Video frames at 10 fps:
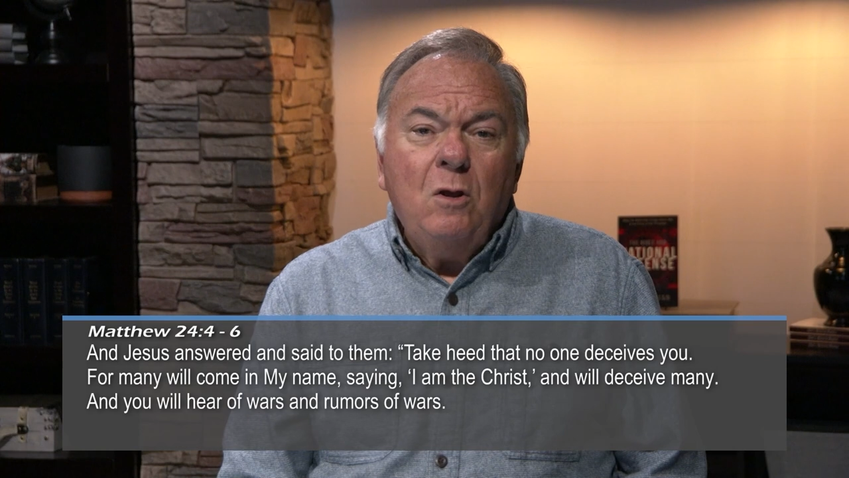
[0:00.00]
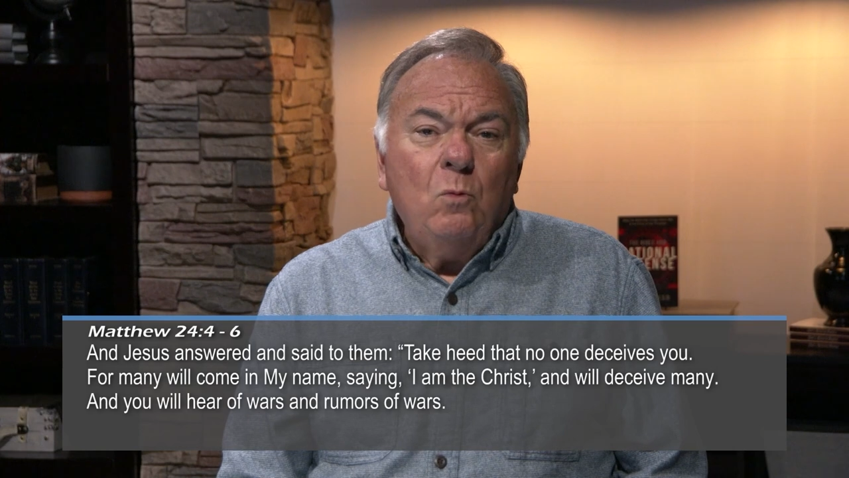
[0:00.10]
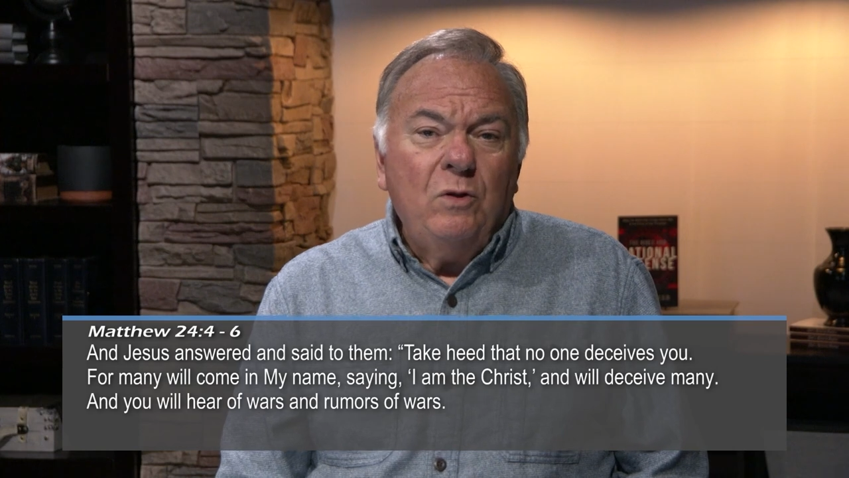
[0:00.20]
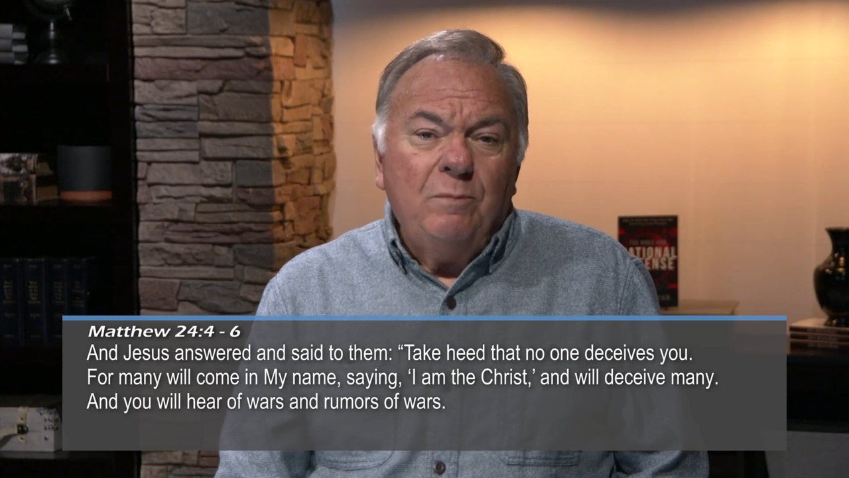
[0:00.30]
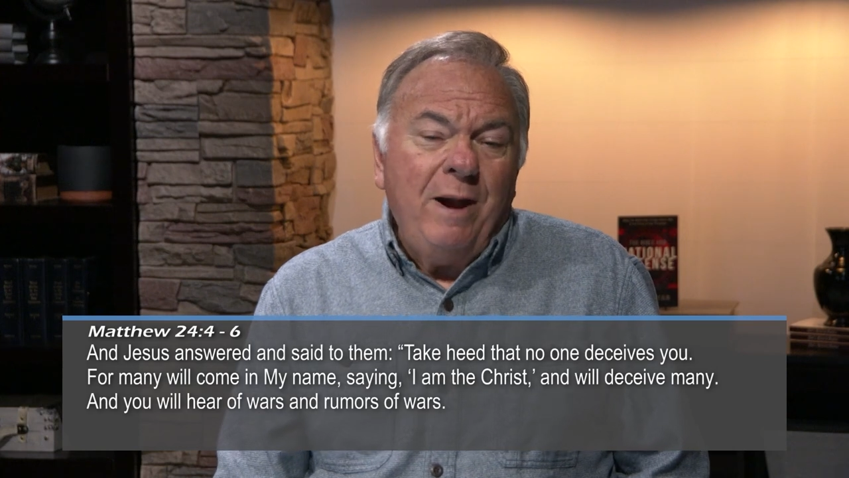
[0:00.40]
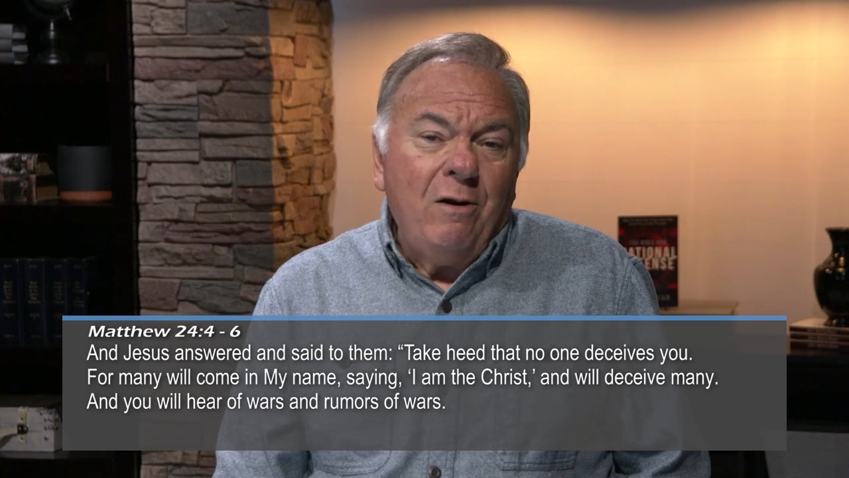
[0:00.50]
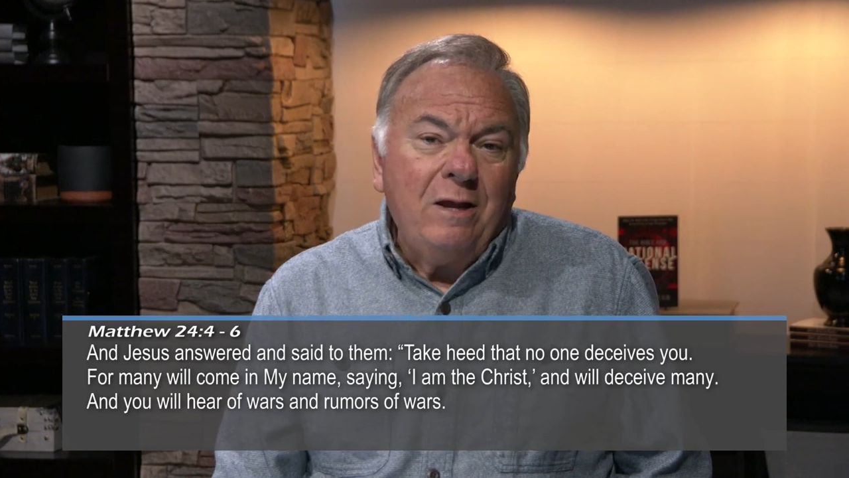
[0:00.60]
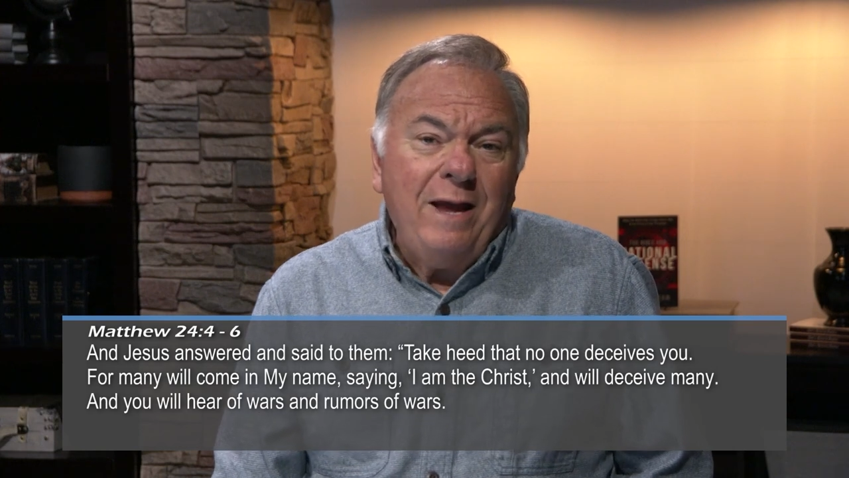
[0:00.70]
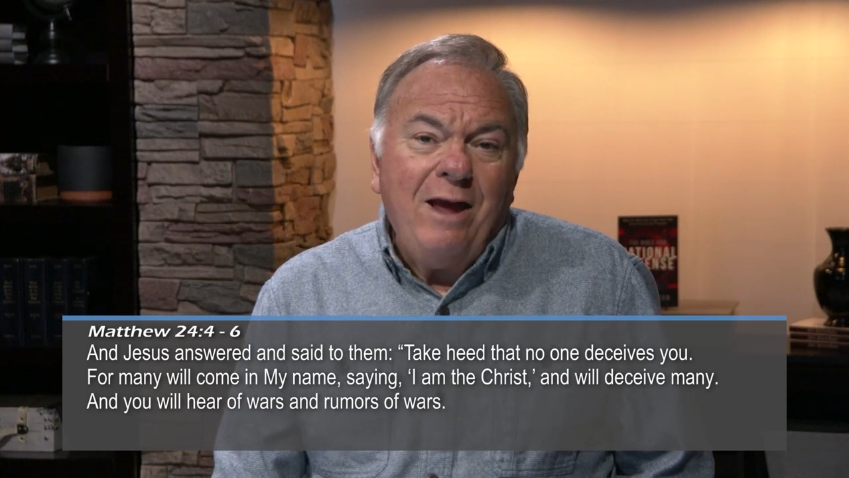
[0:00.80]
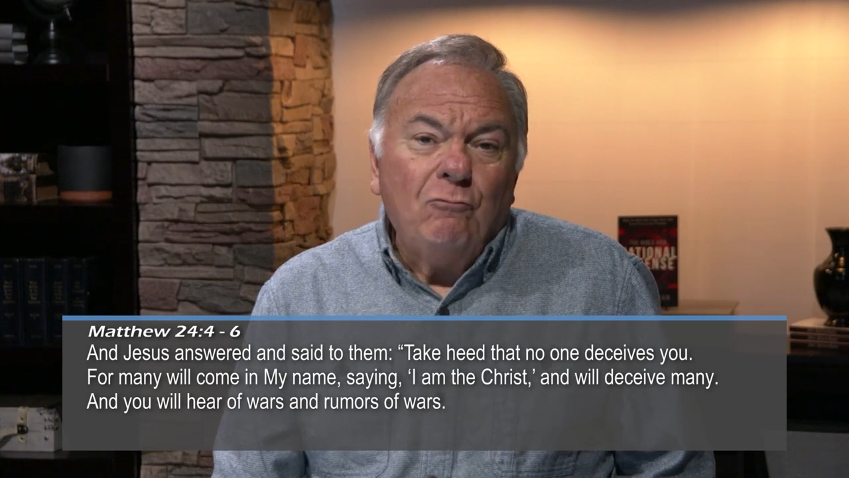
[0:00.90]
with
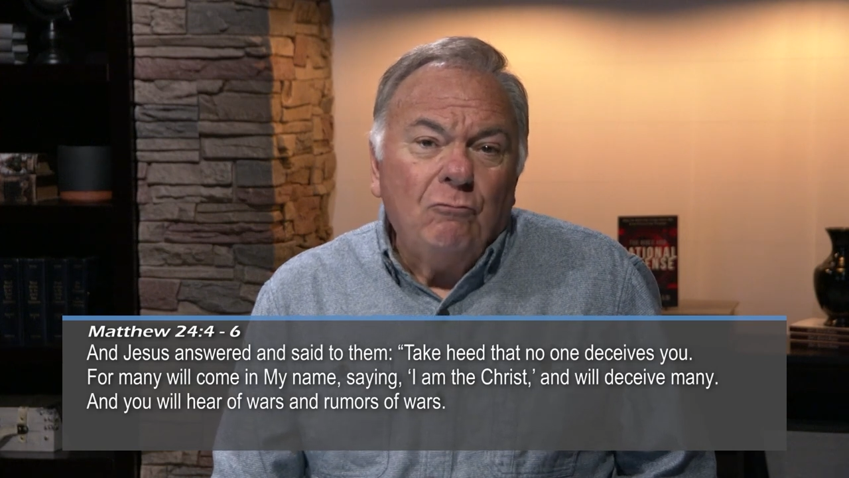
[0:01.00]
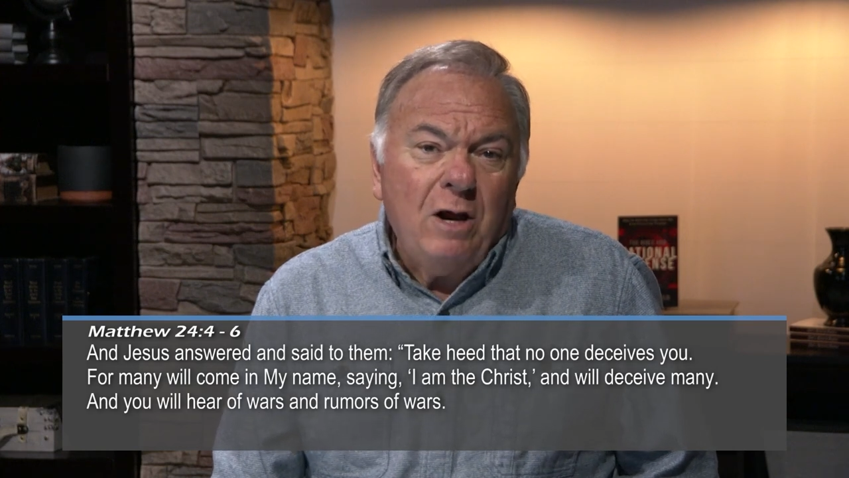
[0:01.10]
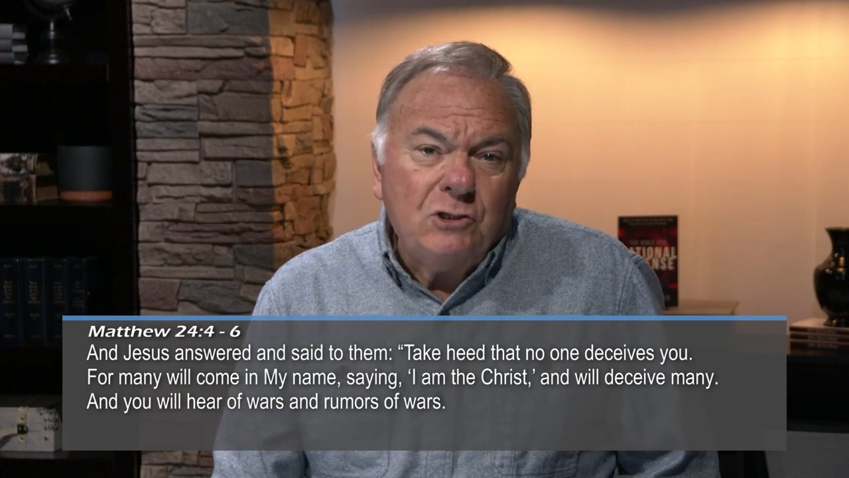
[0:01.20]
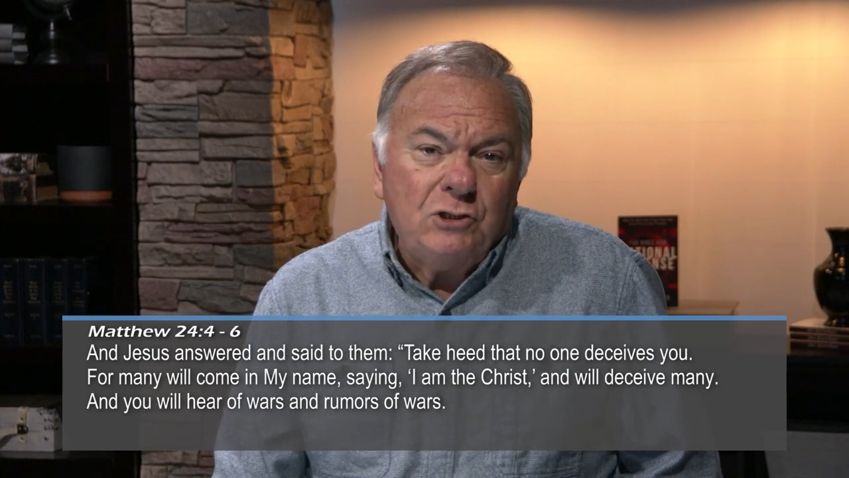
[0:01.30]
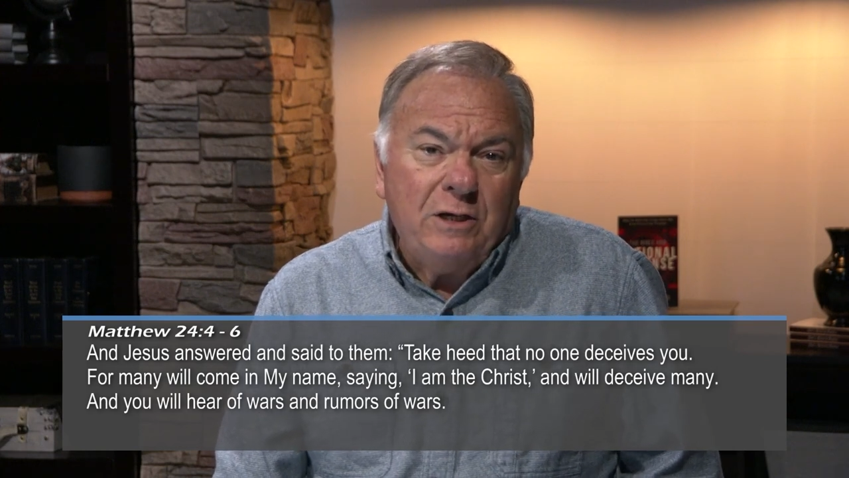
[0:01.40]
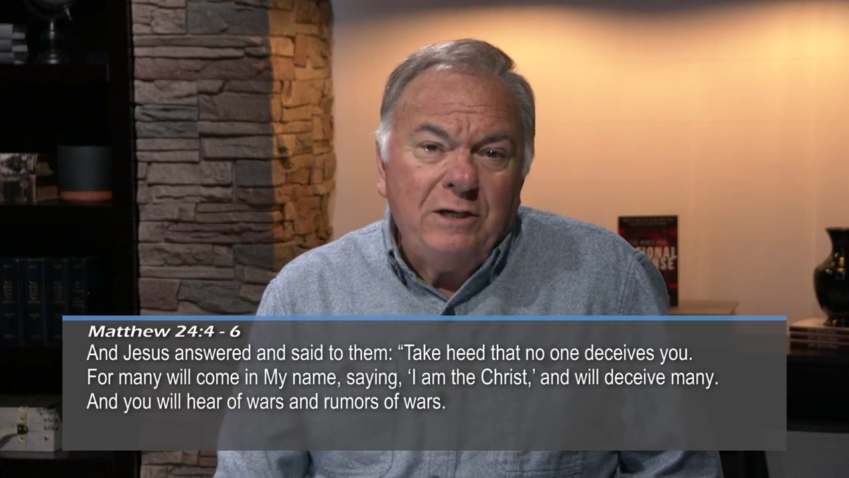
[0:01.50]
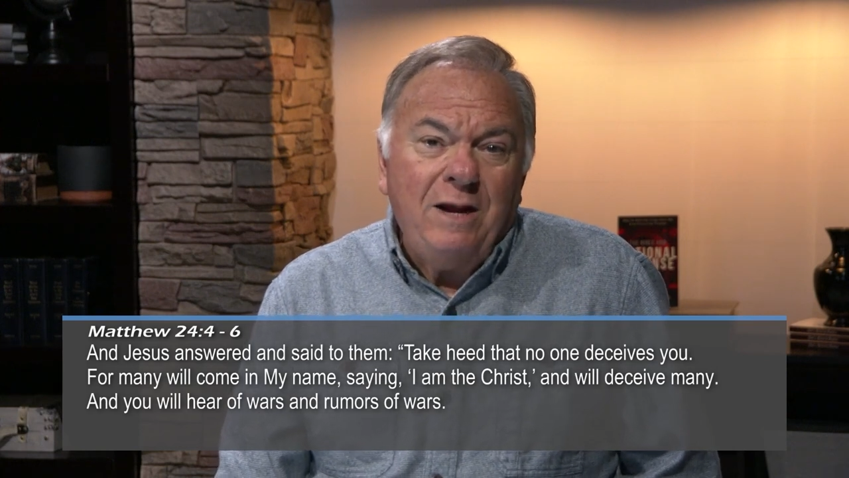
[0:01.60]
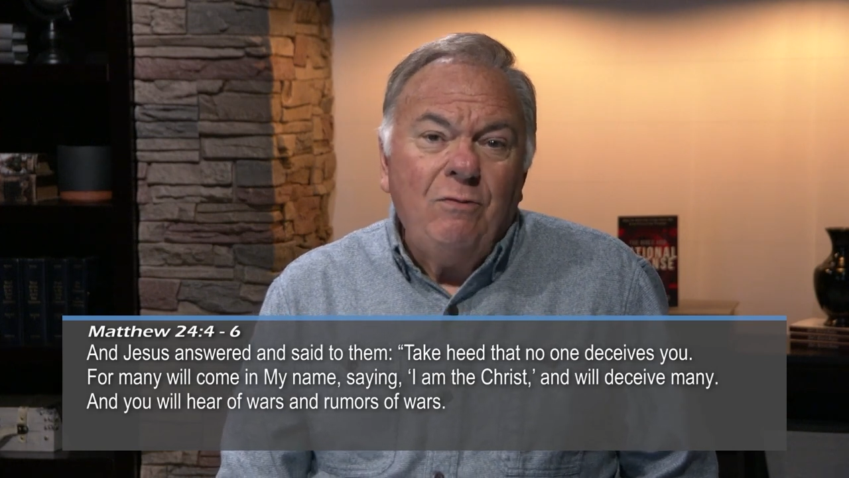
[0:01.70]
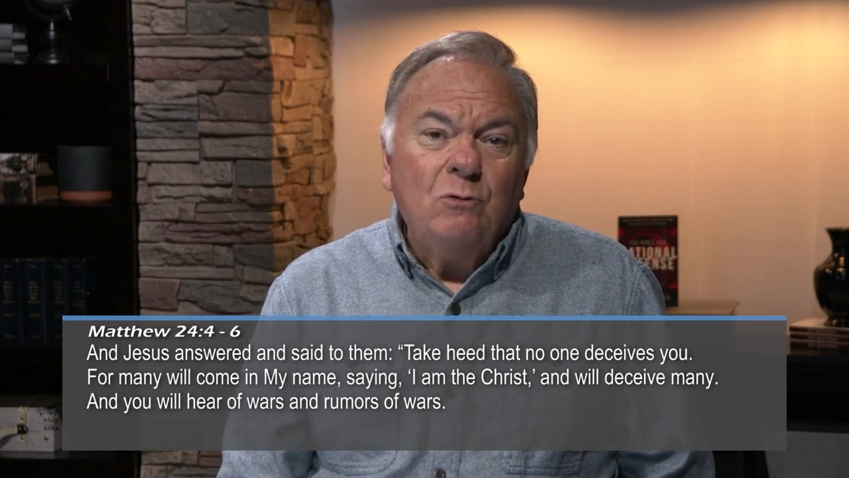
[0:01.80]
America and Russia in